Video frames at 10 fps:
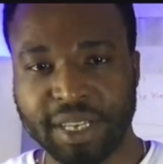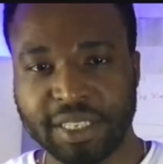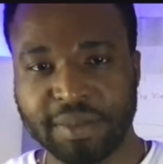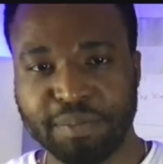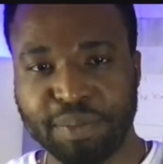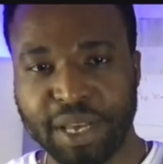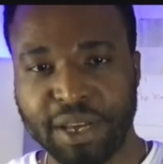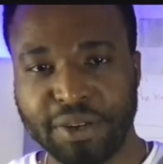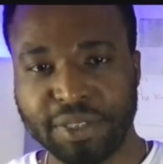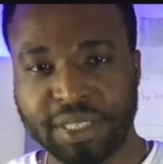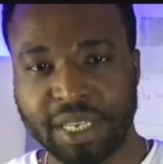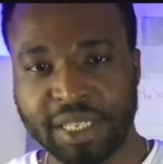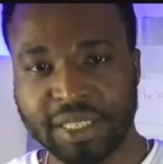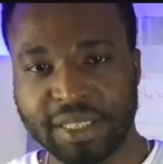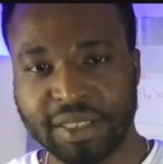He has a belt, he
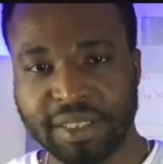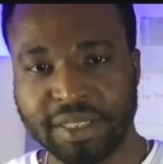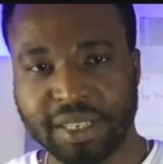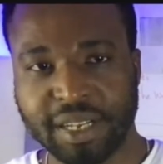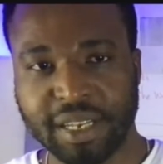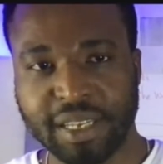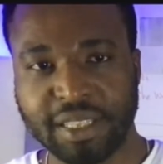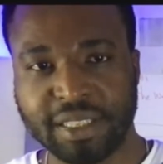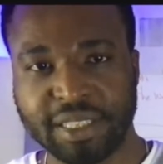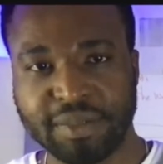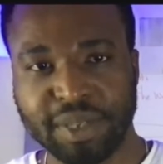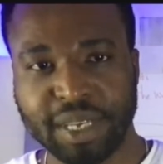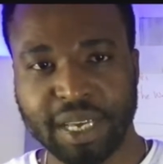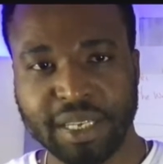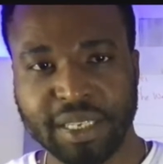has this clicky thing
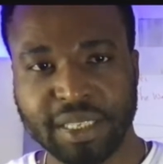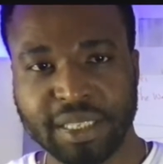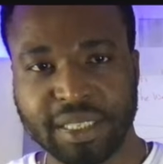behind it.